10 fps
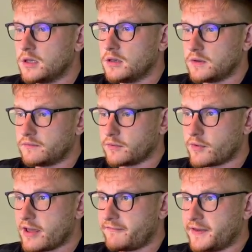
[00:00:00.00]
the
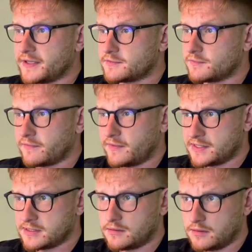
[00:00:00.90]
graphics, you have these
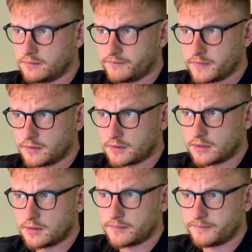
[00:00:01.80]
little
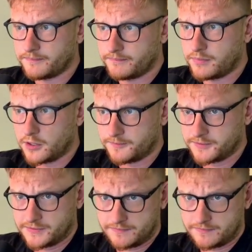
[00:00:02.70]
blurbs.